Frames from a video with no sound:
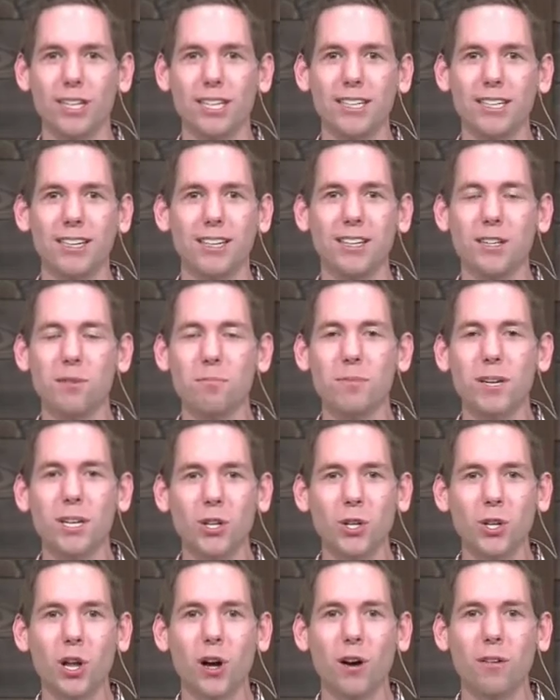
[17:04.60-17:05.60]
in the
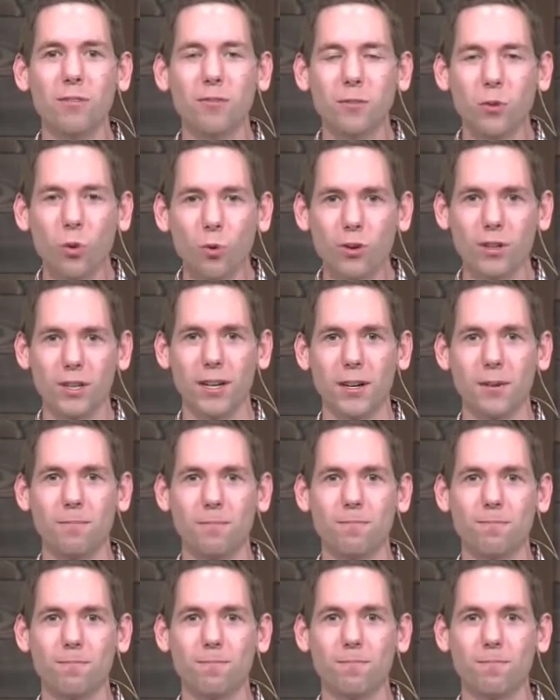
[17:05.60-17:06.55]
middle of Florida.